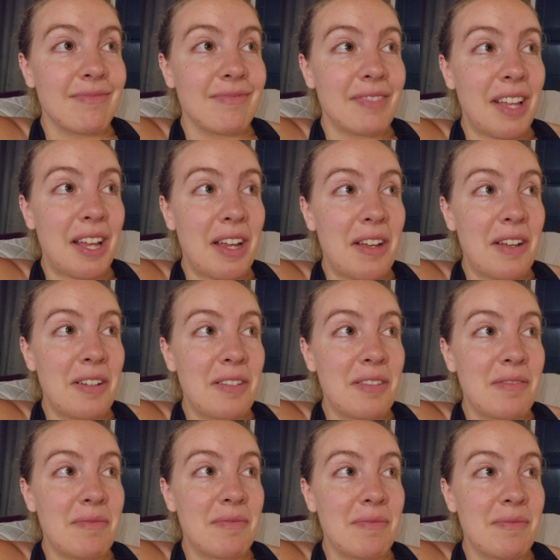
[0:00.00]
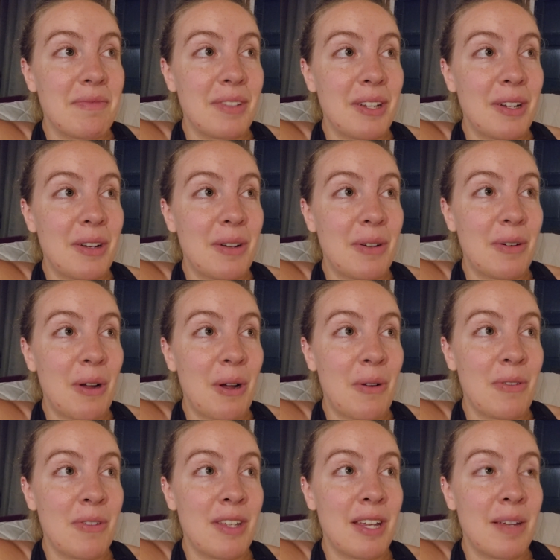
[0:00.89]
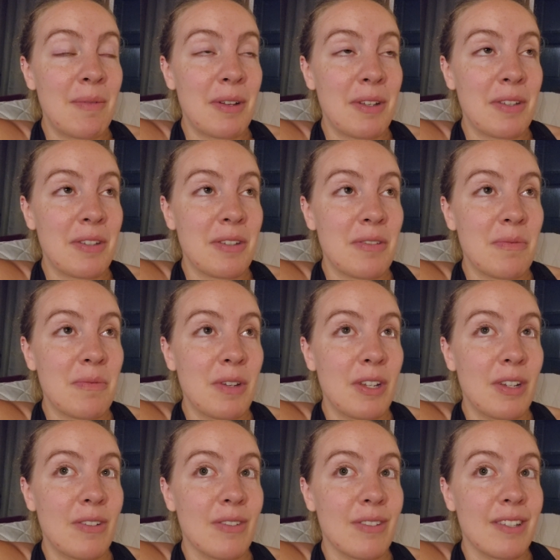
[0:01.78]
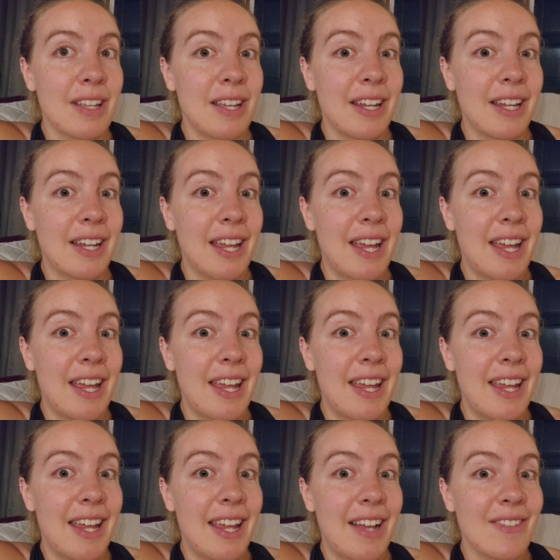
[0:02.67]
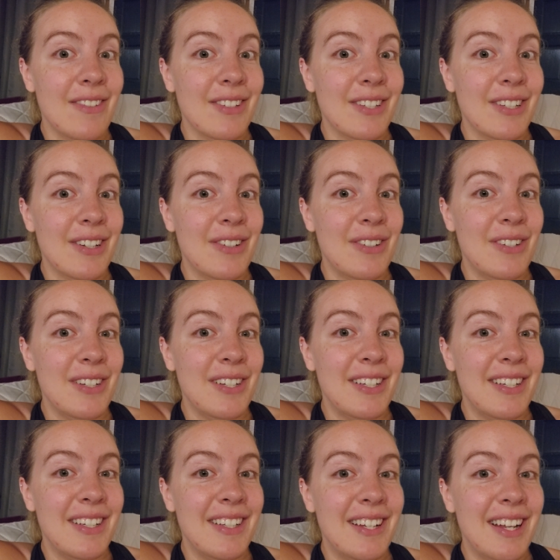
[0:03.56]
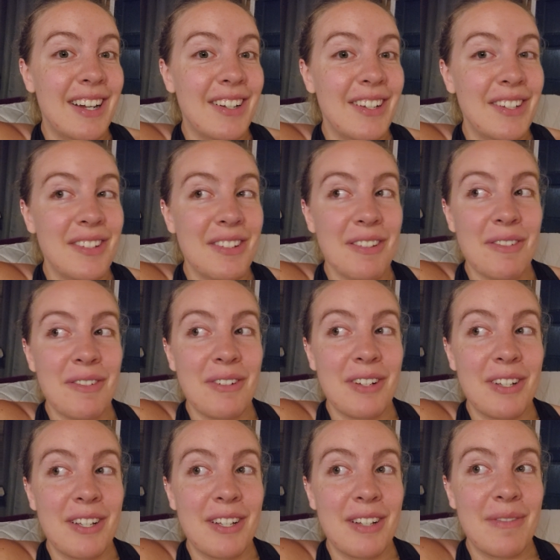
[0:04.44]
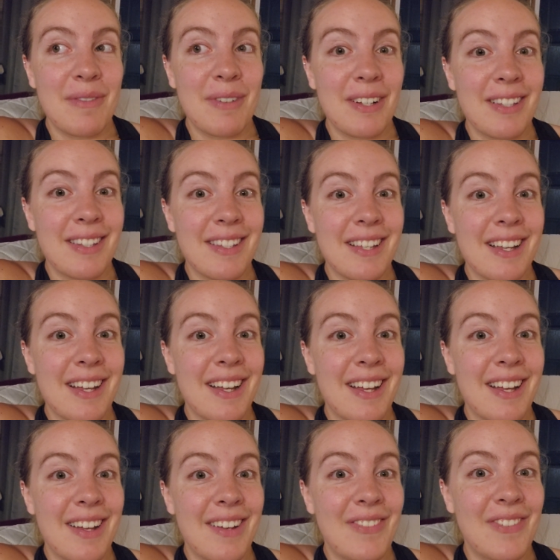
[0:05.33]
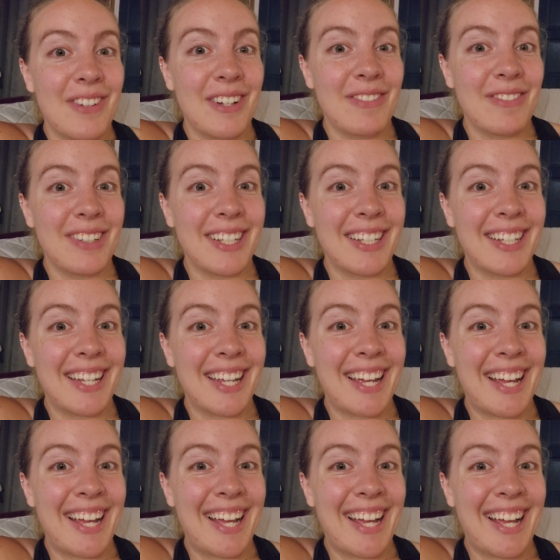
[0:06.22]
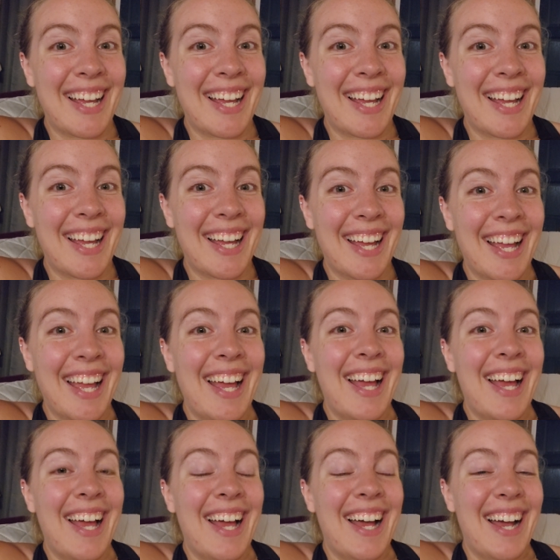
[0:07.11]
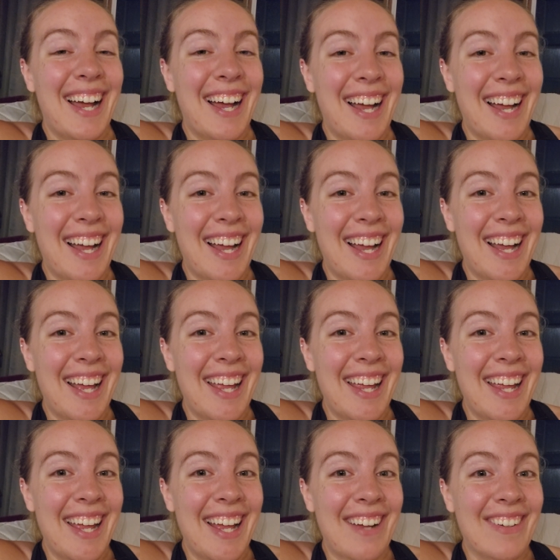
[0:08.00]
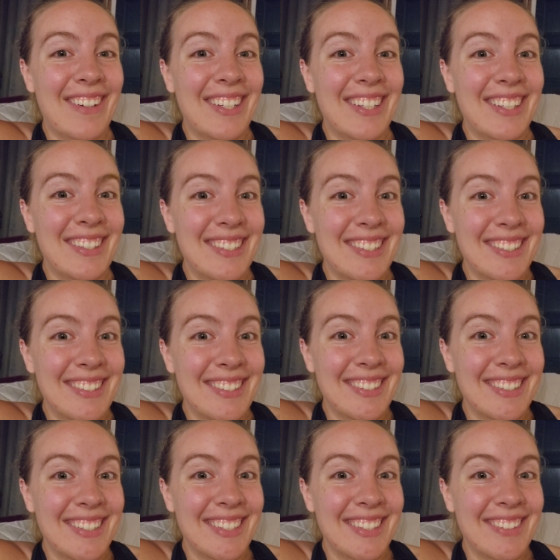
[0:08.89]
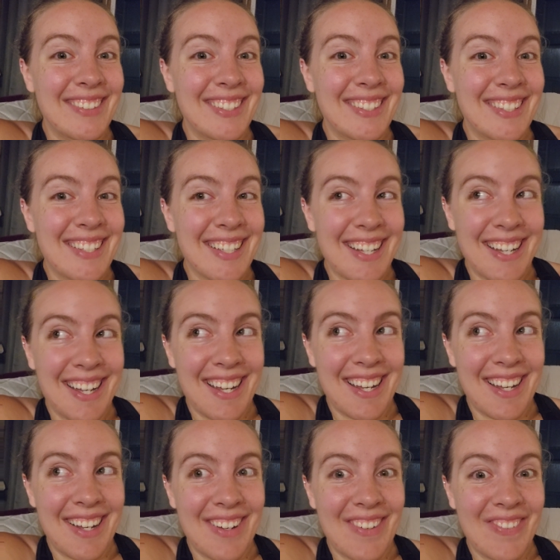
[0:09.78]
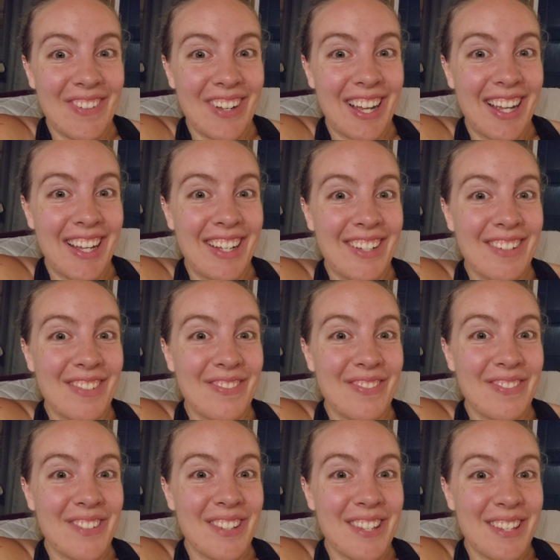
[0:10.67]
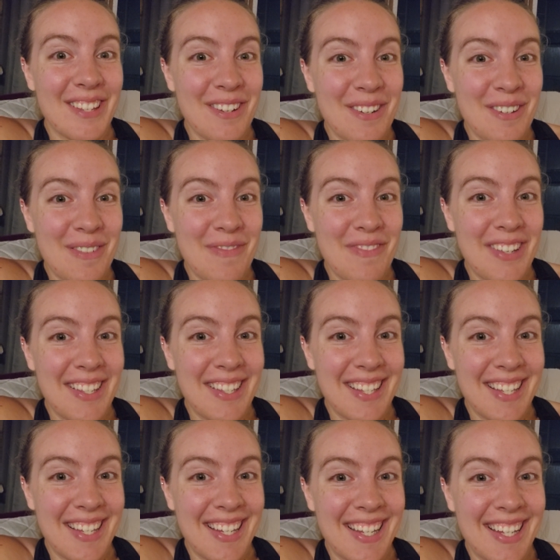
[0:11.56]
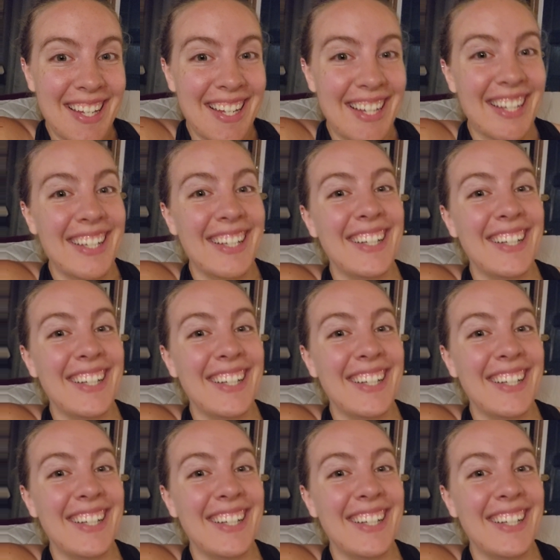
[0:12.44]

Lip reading: And, Jose messaged me and he was like, hey, how's it going? How are you doing? What's up? And I'm like, hi, how are you doing? What's up? I am so busy.